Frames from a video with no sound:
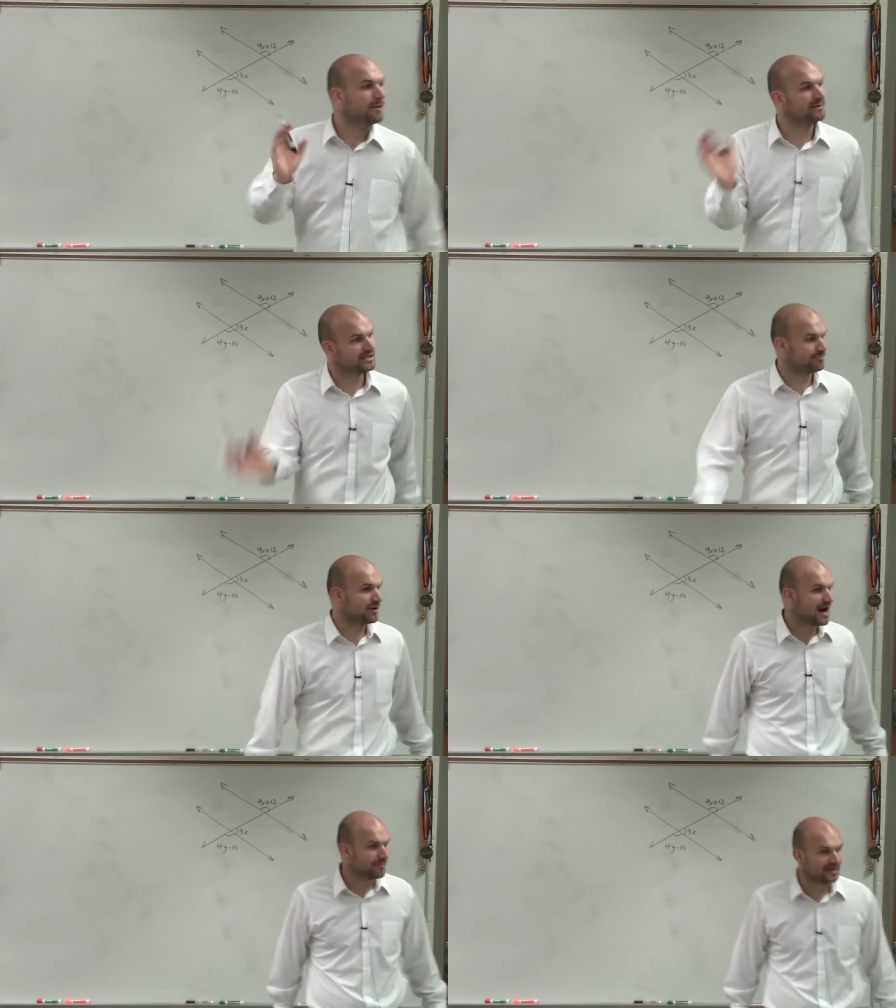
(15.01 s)
But the
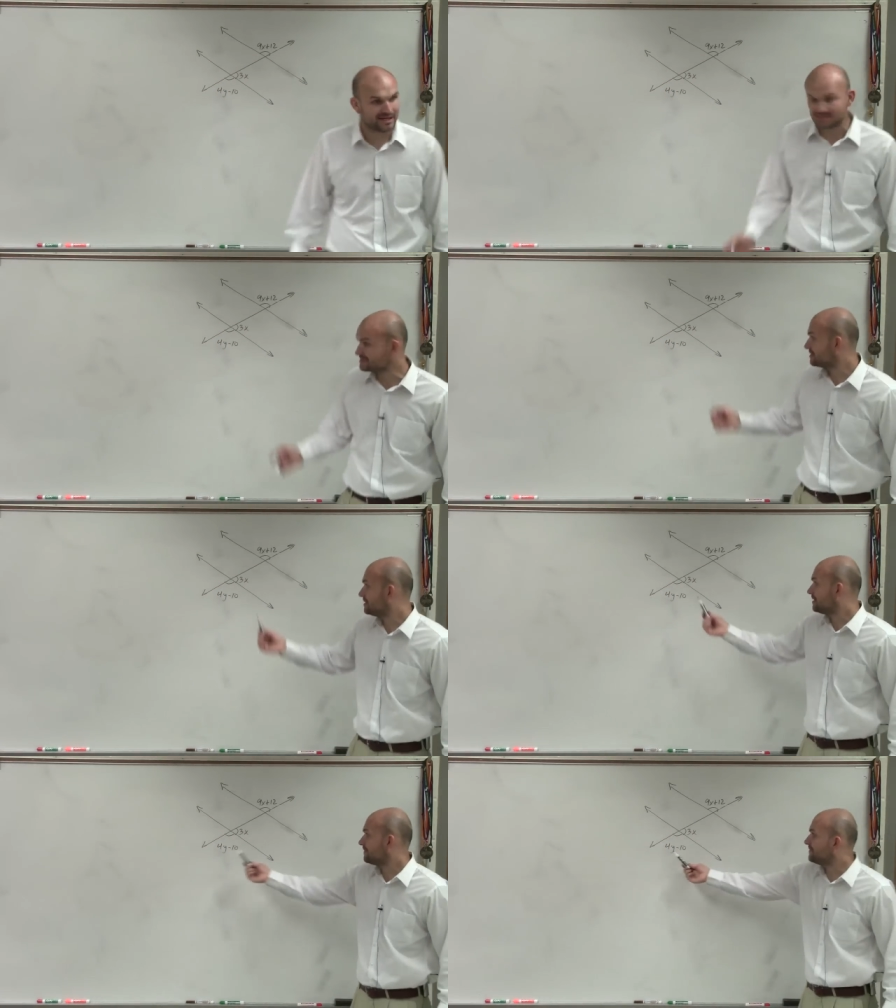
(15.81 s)
problem is
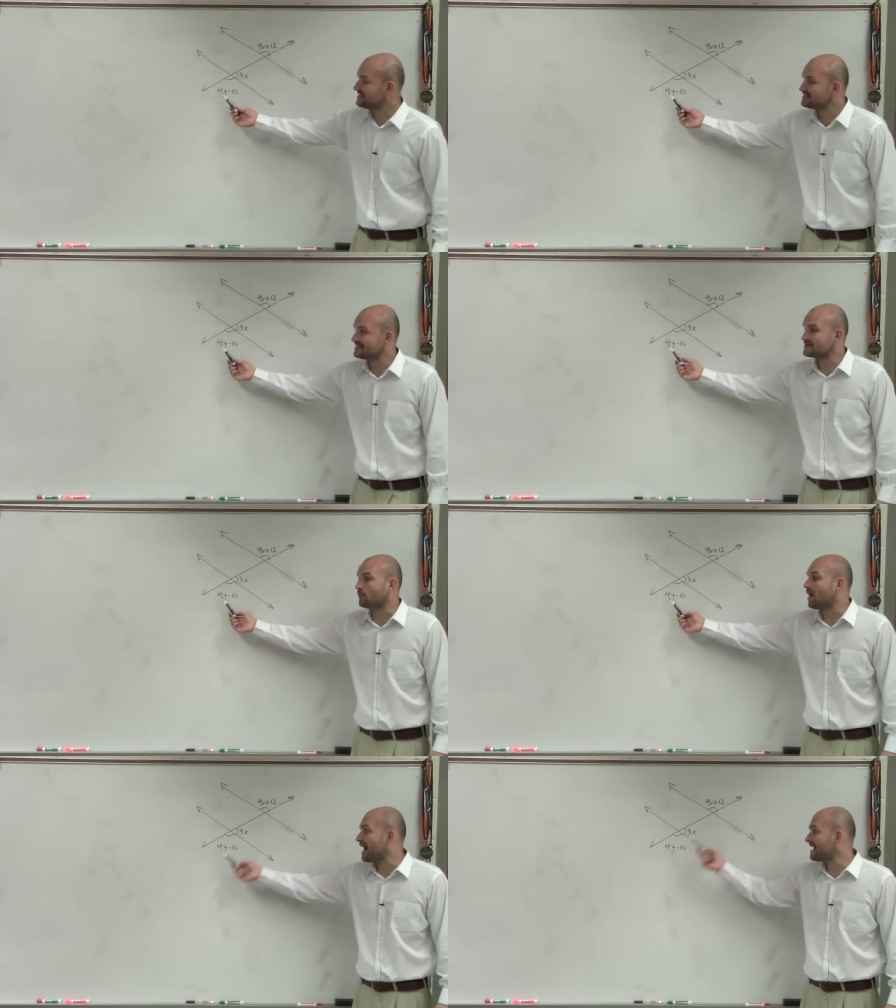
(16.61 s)
this has a
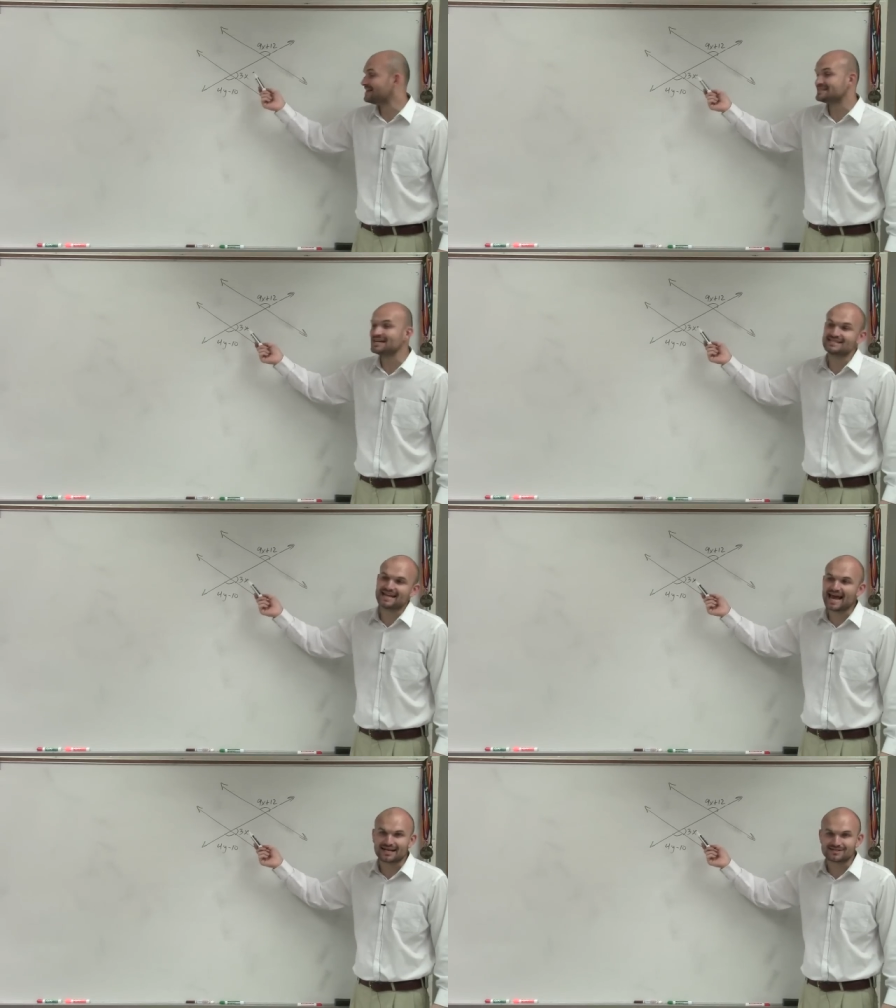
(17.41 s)
y and this has
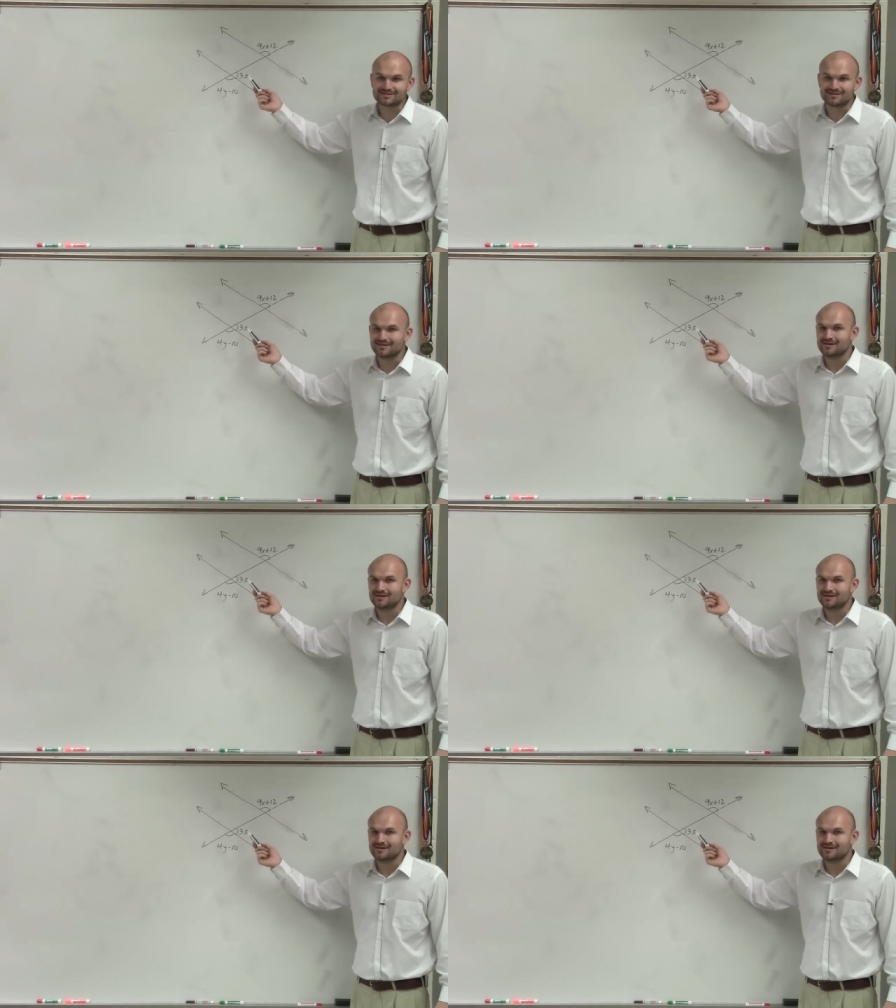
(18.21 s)
an x.